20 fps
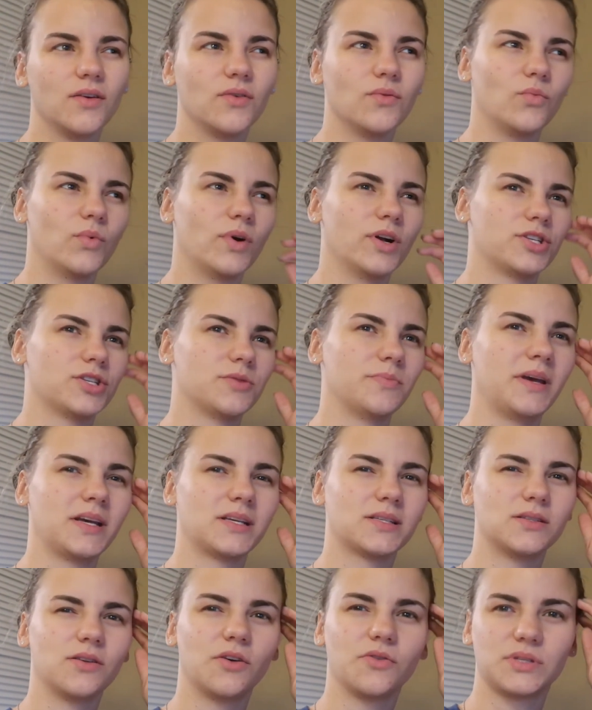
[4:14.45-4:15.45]
which
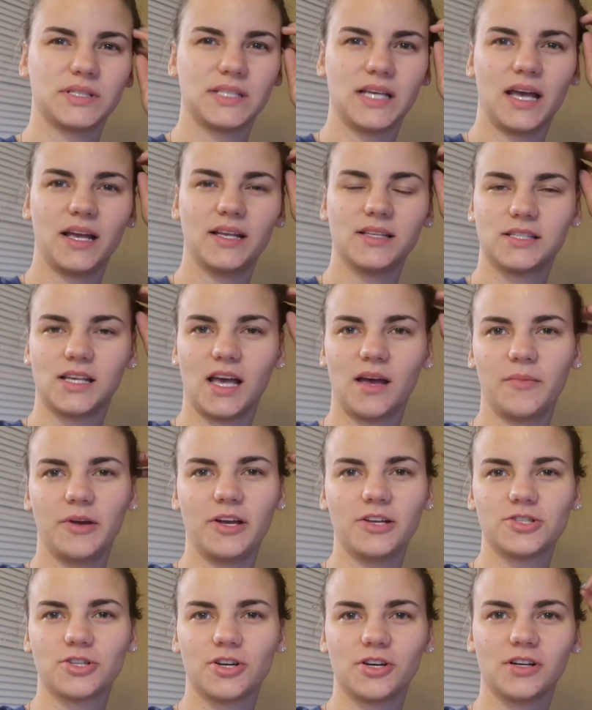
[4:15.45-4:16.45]
makes no sense. I
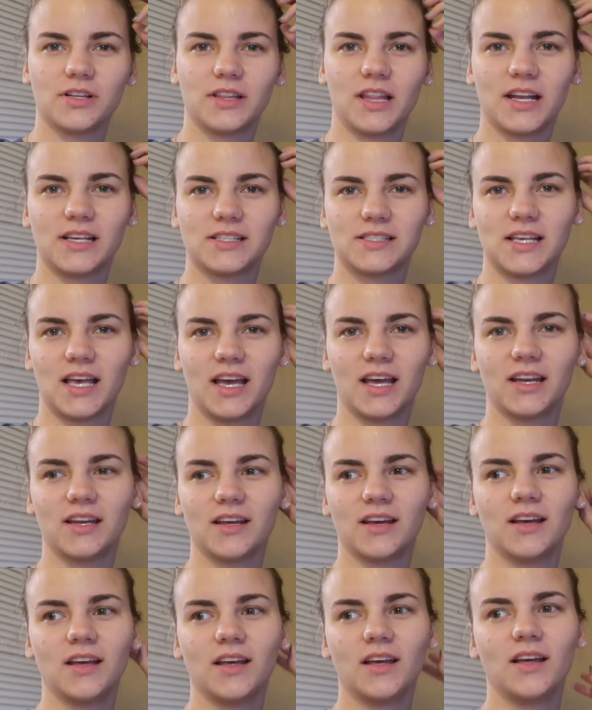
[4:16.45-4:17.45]
made sure that it
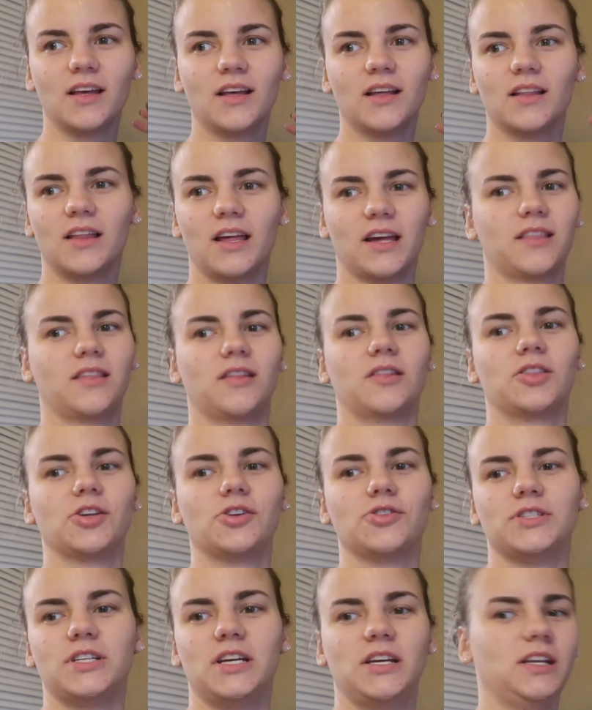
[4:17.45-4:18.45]
said like the
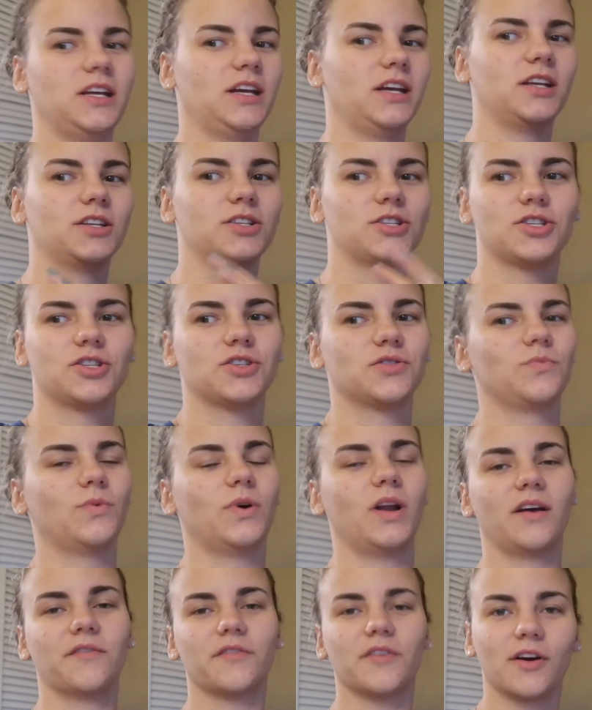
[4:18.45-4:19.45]
13-inch
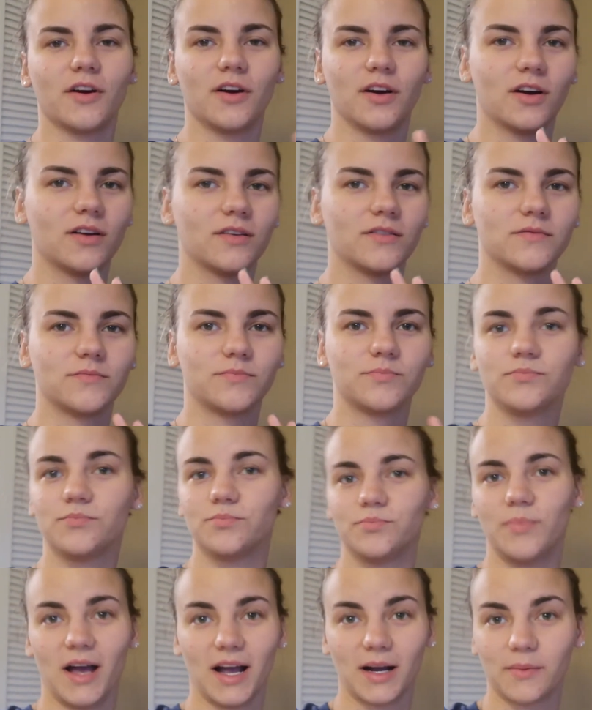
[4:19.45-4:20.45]
whatever
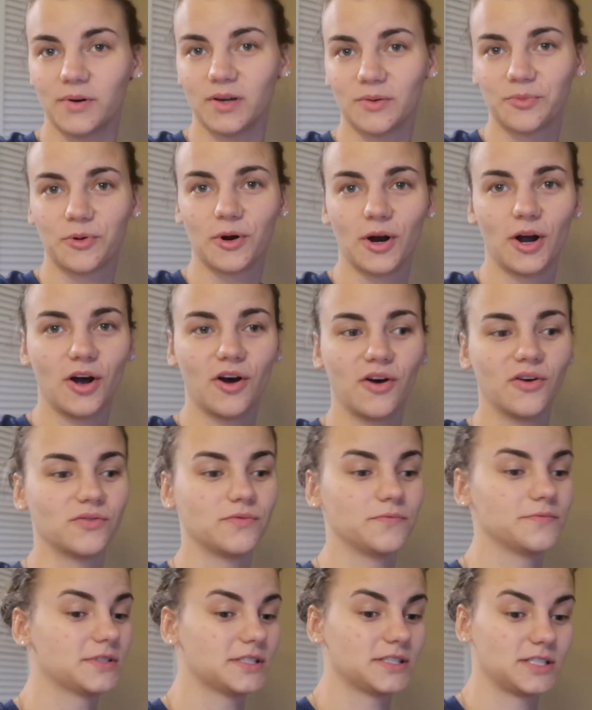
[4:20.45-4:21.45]
MacBook
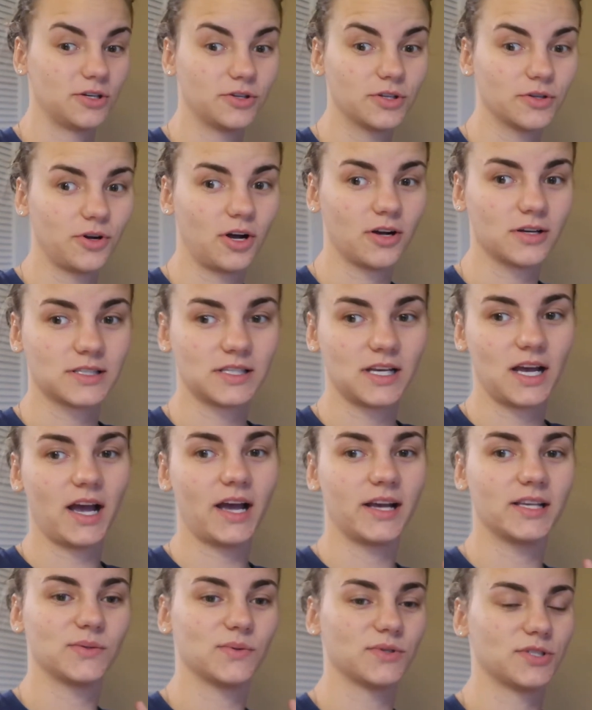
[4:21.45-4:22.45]
Pro, still the wrong
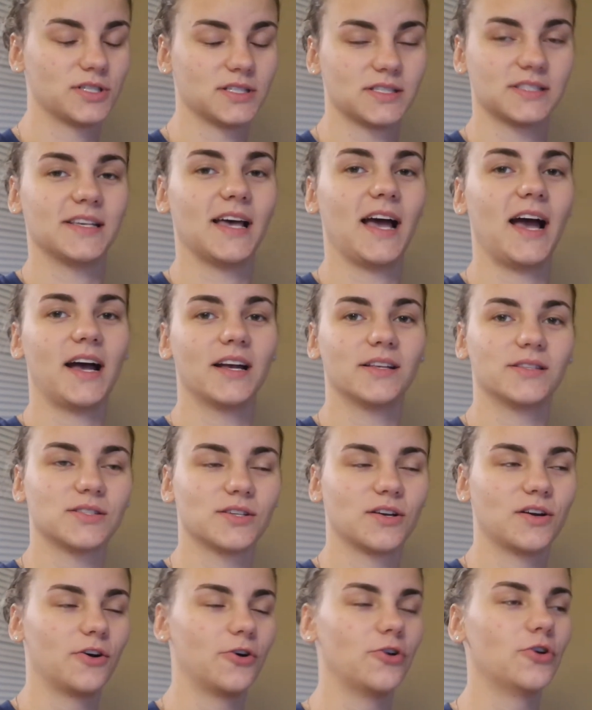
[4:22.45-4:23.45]
size, which is sad.
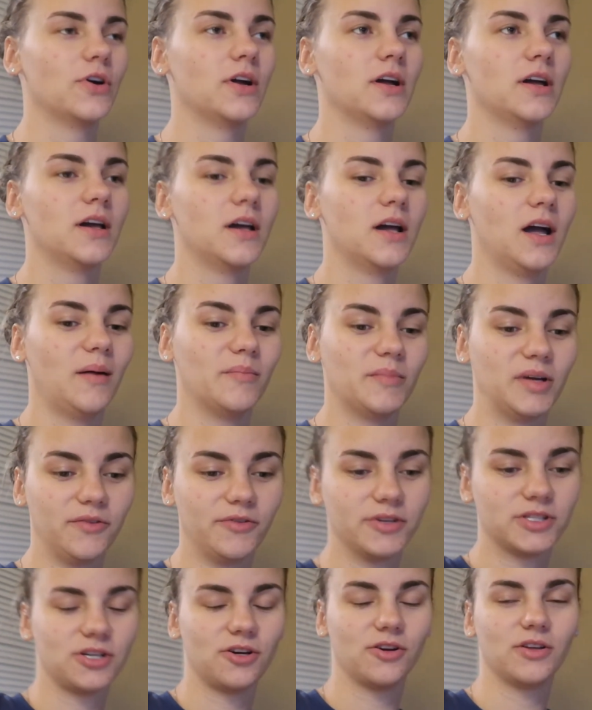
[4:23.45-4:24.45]
So I'm gonna
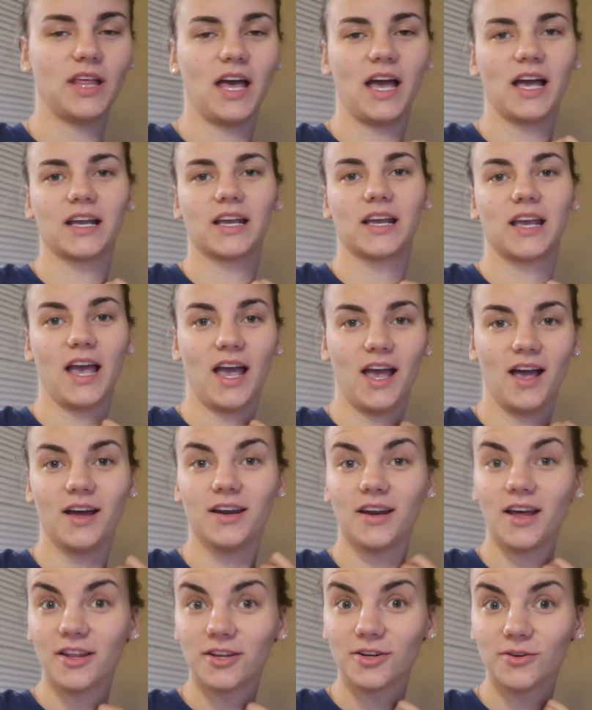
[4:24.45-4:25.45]
return that, get
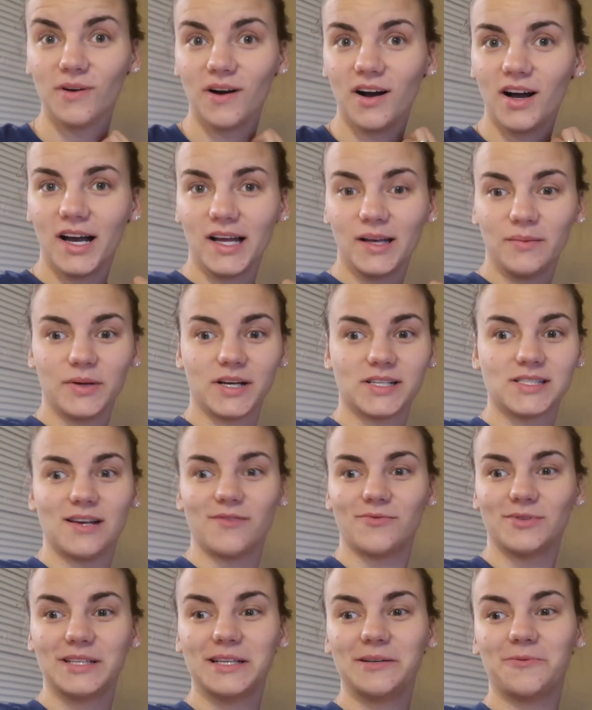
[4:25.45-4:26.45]
another one because I
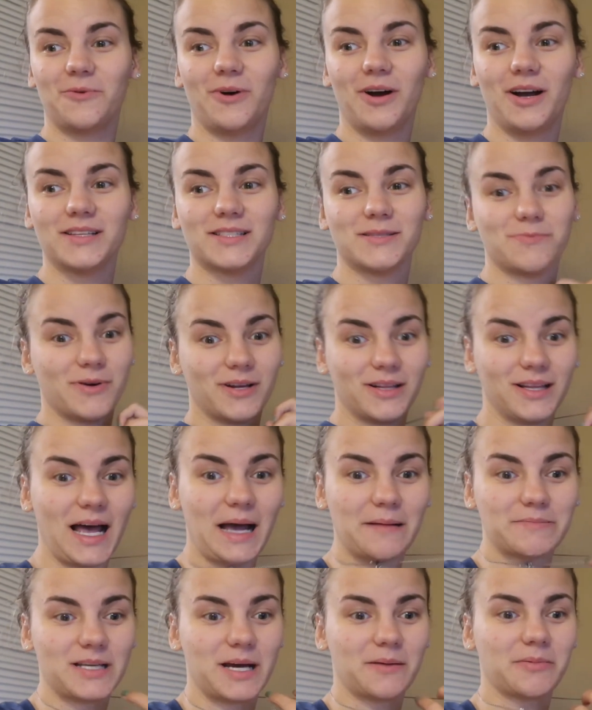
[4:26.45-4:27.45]
really want to put a
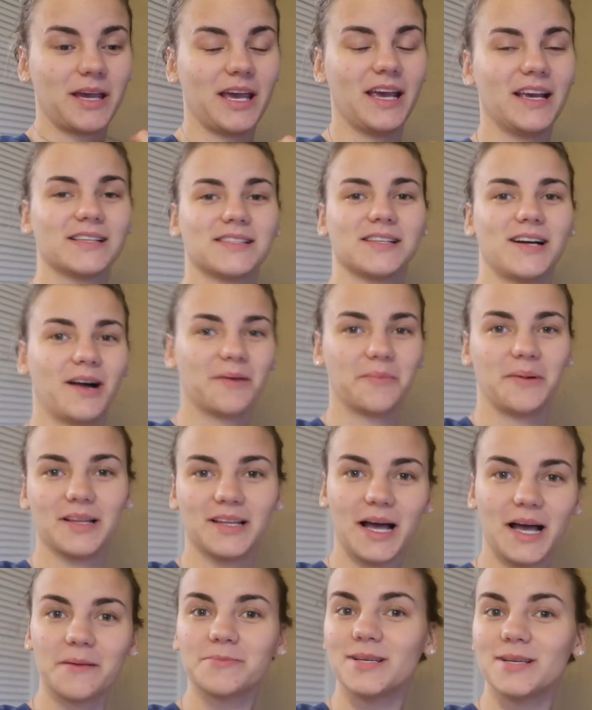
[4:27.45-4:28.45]
laptop case on my
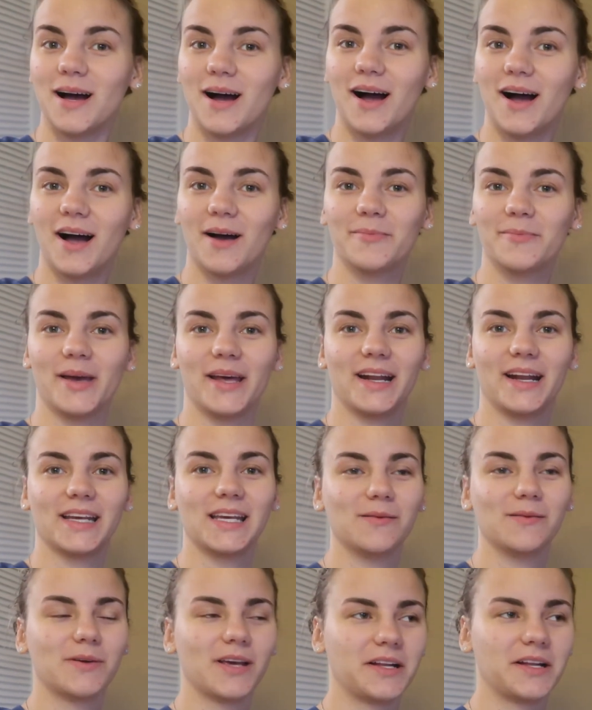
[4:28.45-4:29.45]
laptop, and I
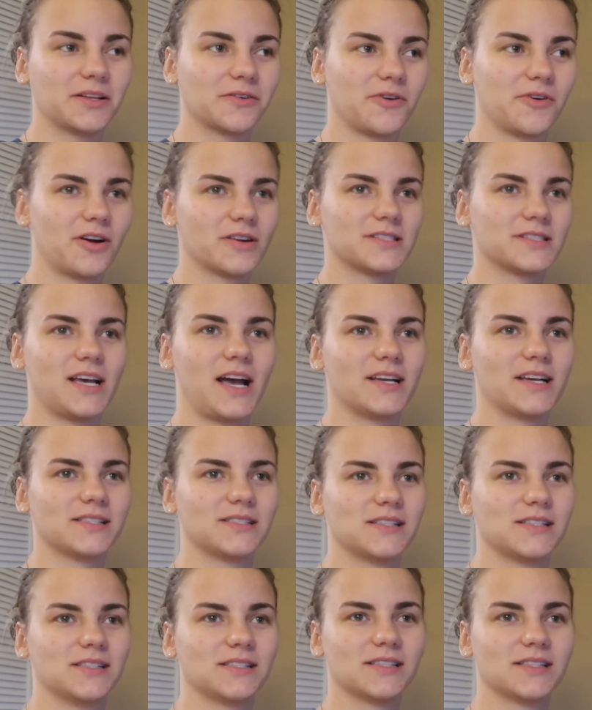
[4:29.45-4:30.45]
keep getting the wrong
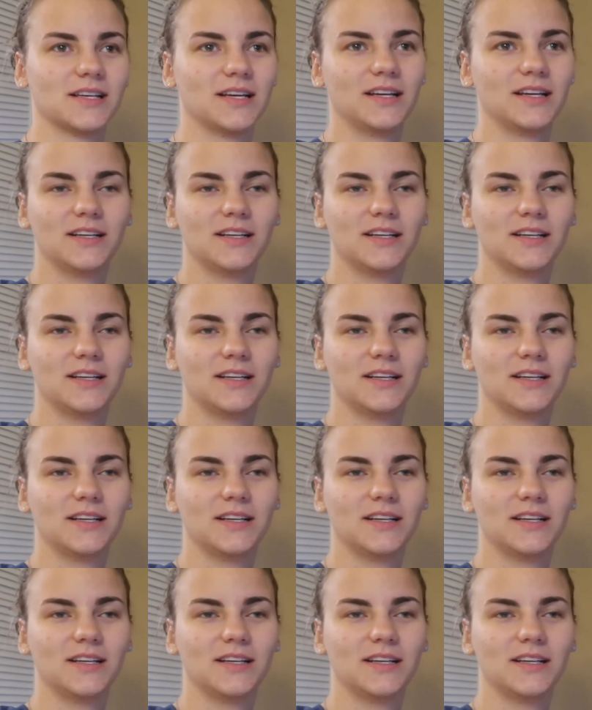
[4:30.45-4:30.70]
sizes.